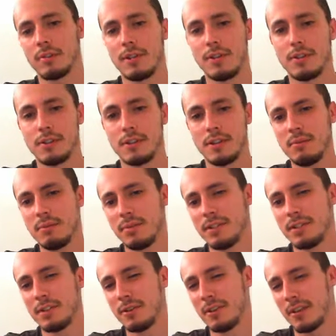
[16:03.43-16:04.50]
He simply
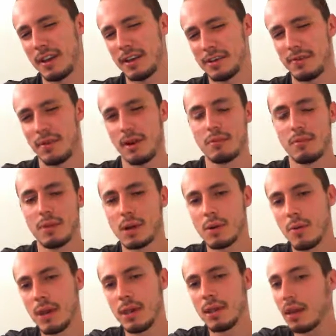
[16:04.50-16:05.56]
took an h5 with the
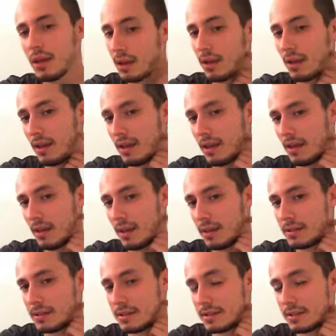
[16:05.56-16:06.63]
queen,
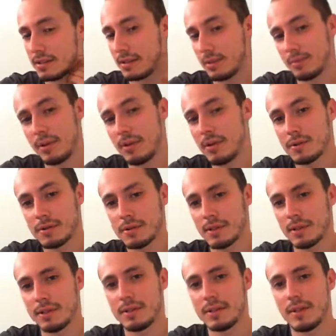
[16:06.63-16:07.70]
and appears
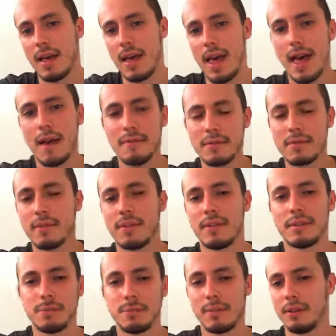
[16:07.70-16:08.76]
that everything
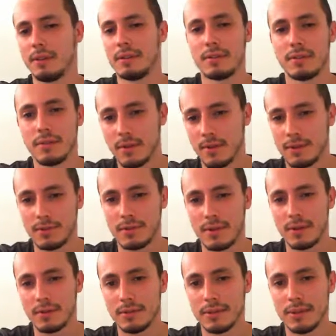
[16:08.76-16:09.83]
is pinned all
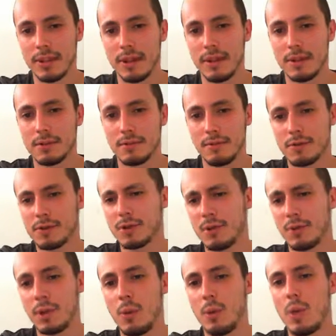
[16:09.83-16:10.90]
around. So first of all,
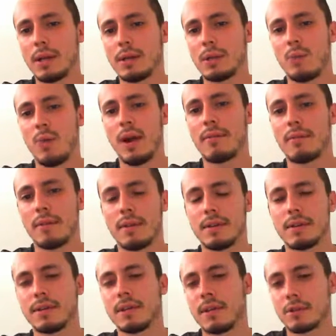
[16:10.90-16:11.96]
he went away from
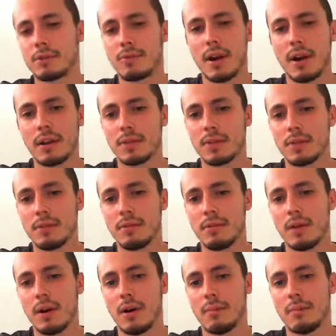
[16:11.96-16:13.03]
this 6th rank, so
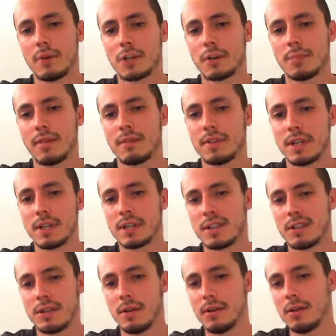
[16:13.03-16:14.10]
bishop f6
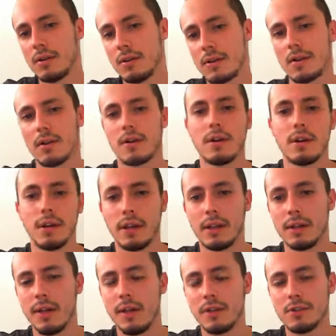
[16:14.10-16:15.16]
is no longer
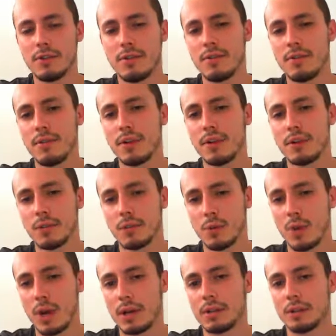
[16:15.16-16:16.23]
in danger, so
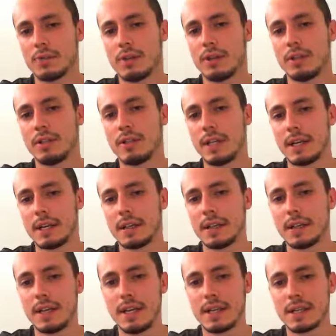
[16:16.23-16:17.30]
white is ready to take on
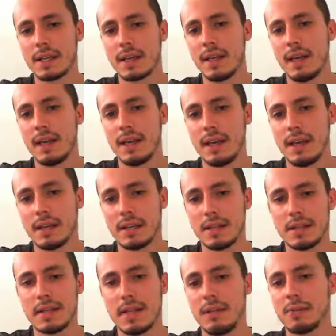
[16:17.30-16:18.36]
e6. And at the
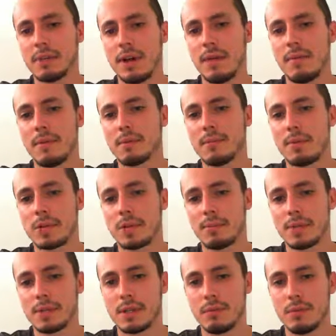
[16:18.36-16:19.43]
same time, this bishop
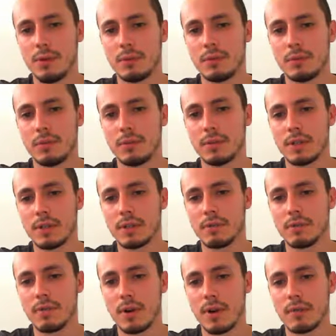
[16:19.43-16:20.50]
is invulnerable
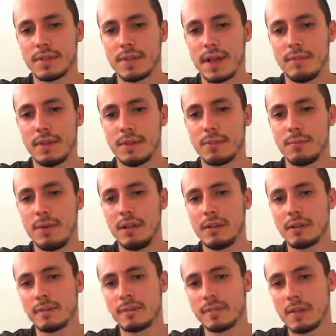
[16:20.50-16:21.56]
since rook f7 is
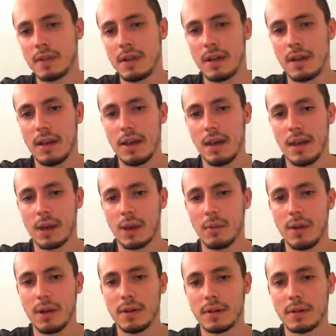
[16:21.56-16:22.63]
pinned, and
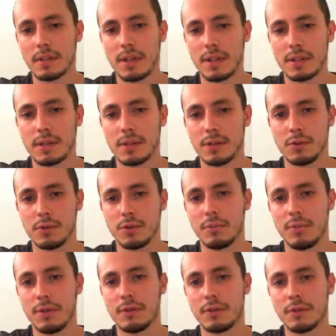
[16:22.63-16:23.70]
queen on e6 is also
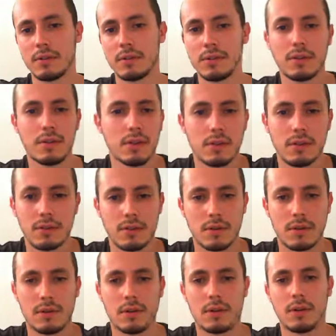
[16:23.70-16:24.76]
pinned.
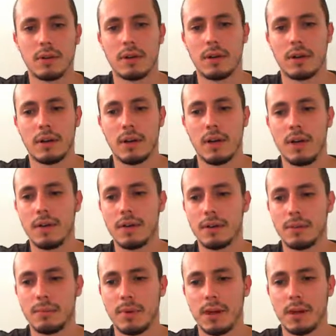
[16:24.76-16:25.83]
So here
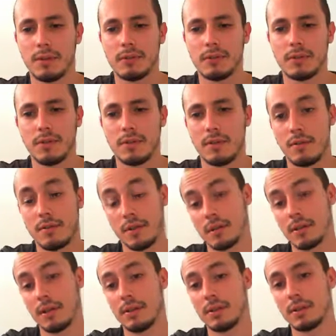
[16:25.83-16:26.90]
Topalov
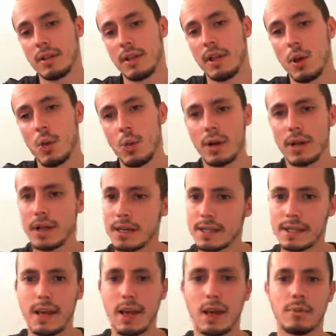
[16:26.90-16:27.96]
resigned. What a nice
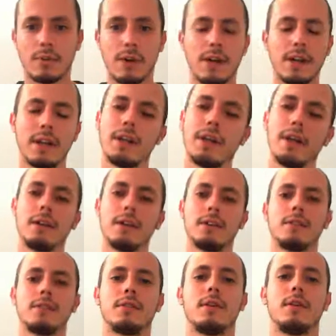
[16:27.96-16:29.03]
game, right?
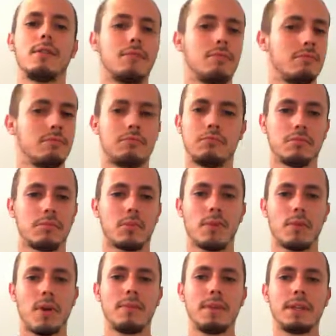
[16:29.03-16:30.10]
So
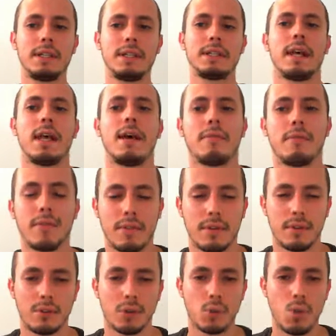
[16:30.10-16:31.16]
Kramnik did
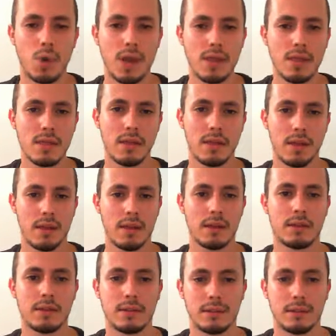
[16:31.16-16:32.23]
everything to win,
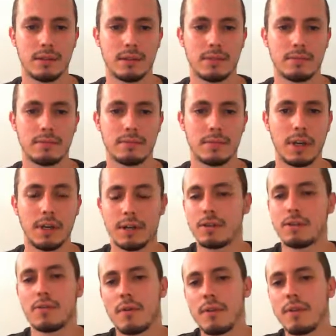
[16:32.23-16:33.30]
and he
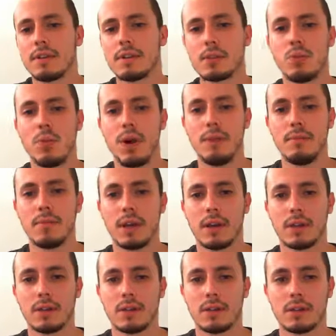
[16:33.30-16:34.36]
deserved this win
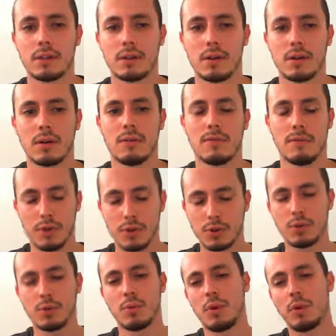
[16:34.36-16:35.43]
because,
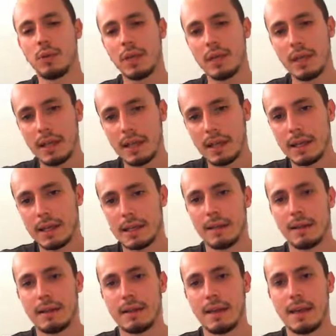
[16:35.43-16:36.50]
first of all,
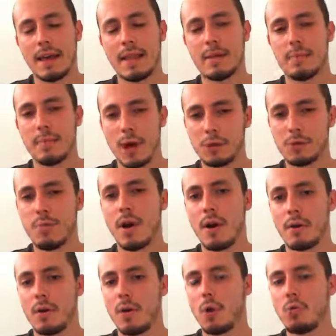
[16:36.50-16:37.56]
he had a much
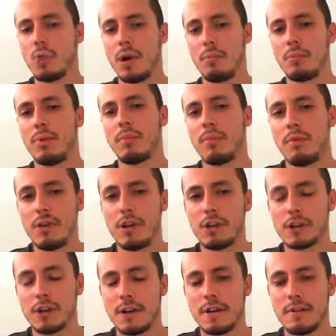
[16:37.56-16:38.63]
better opening
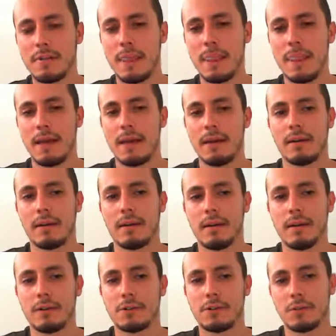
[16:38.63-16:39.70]
preparation,
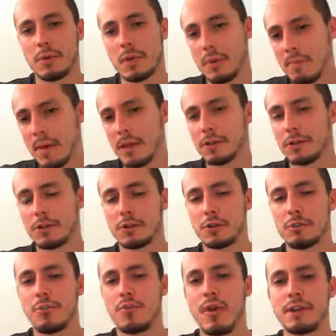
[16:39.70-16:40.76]
so he managed to
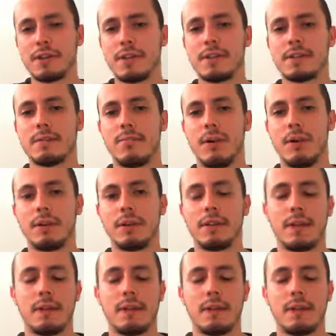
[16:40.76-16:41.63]
surprise his opponent.